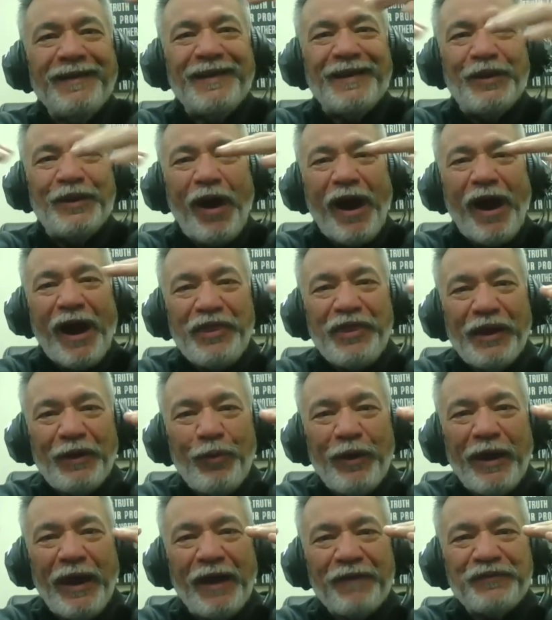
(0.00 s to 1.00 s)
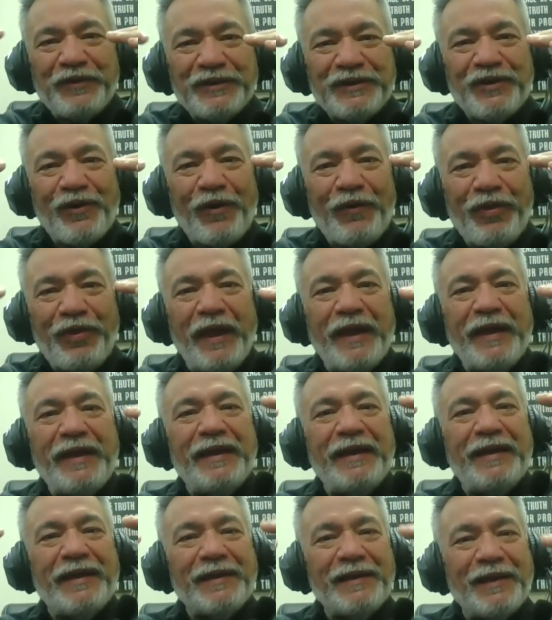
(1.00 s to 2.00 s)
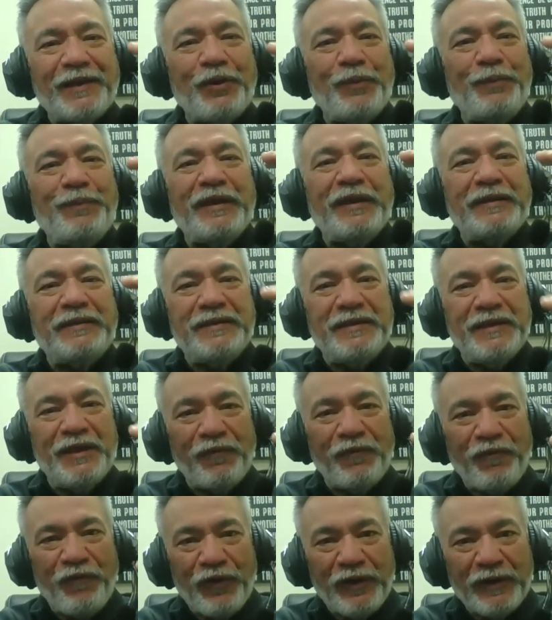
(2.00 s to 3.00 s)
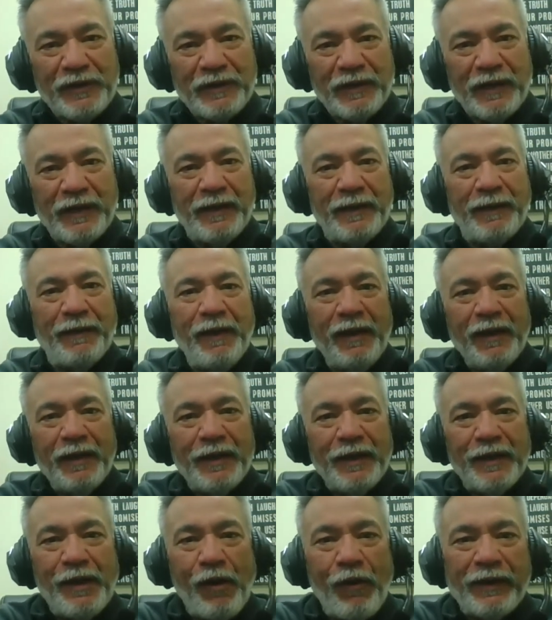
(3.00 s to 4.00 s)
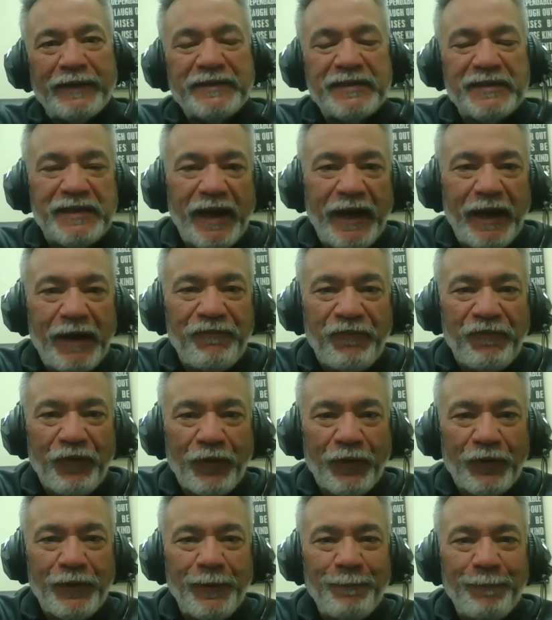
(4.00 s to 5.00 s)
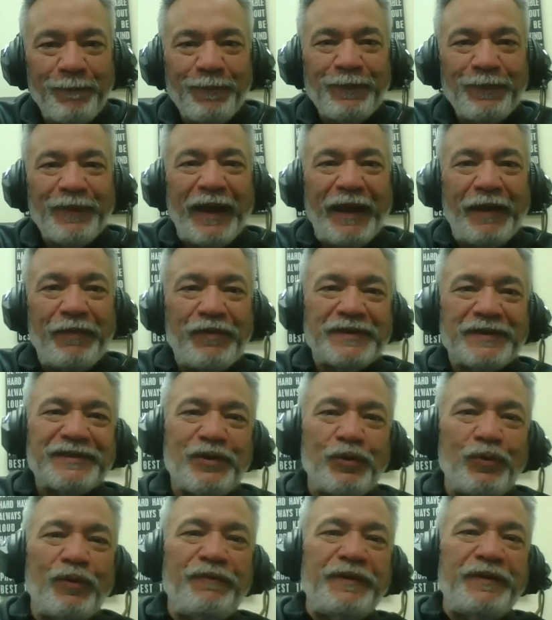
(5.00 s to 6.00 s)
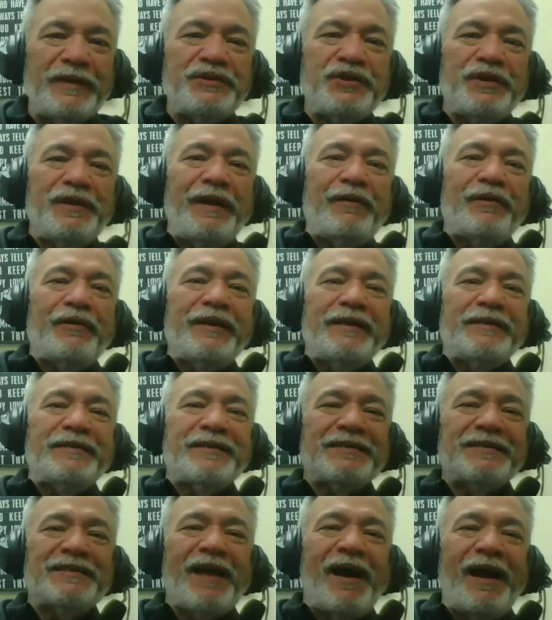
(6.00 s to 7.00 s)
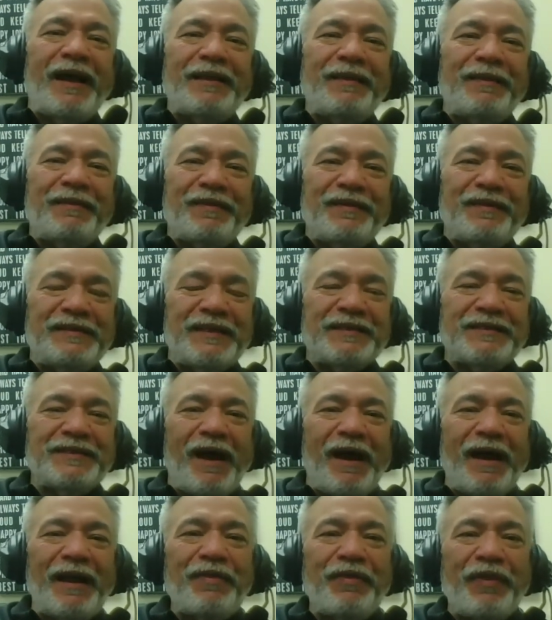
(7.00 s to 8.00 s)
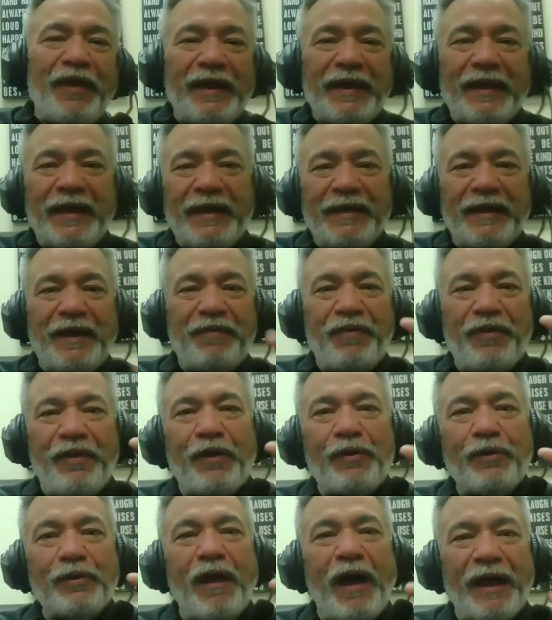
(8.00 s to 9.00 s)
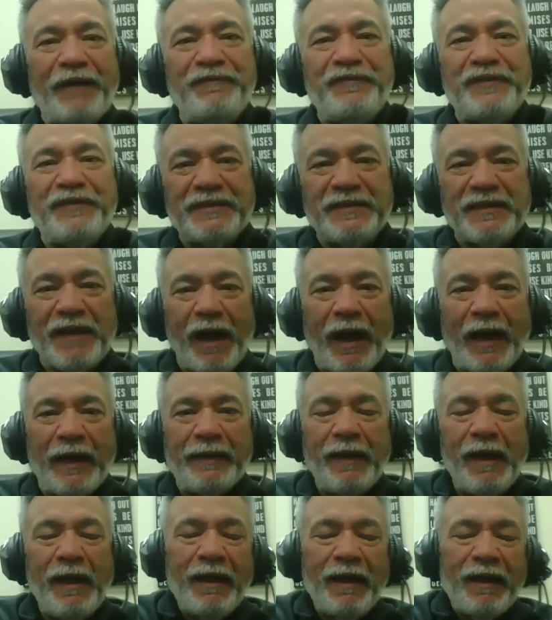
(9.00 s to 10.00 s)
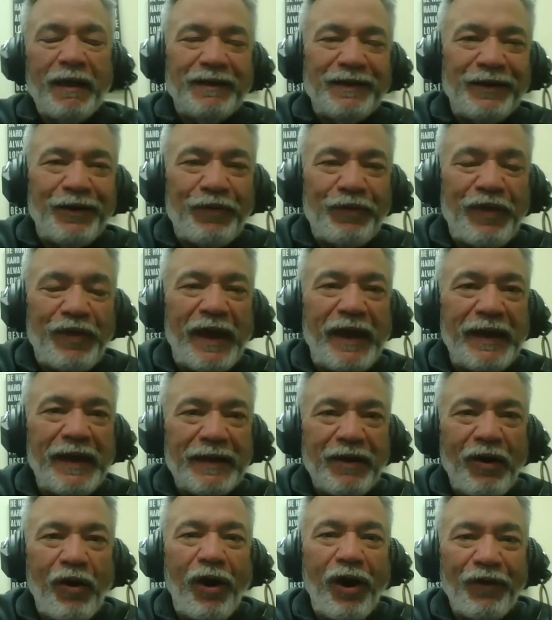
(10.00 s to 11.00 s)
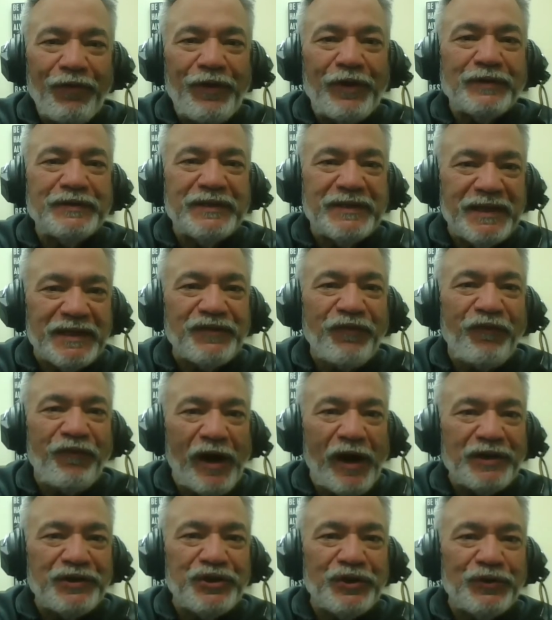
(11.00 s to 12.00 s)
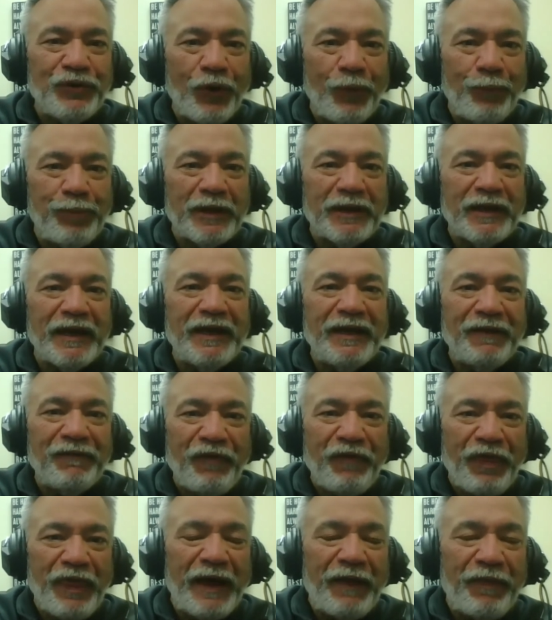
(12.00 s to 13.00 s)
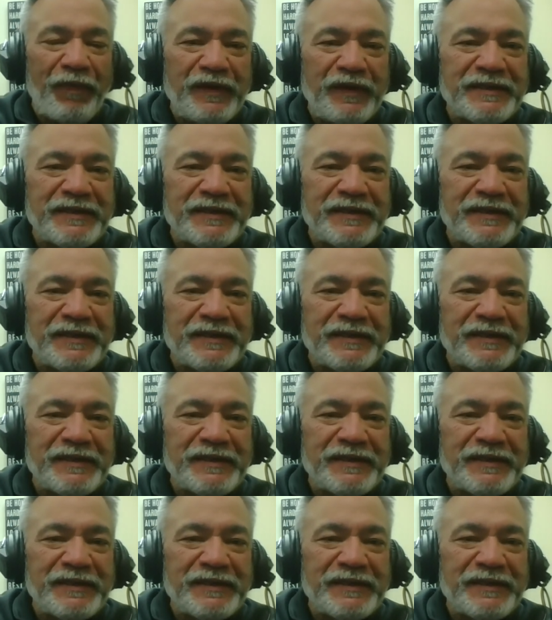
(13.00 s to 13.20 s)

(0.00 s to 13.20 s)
I think we have to start thinking a little bit differently. At Stanford and the School of Engineering and Design Thinking and their life design, they call those dysfunctional beliefs that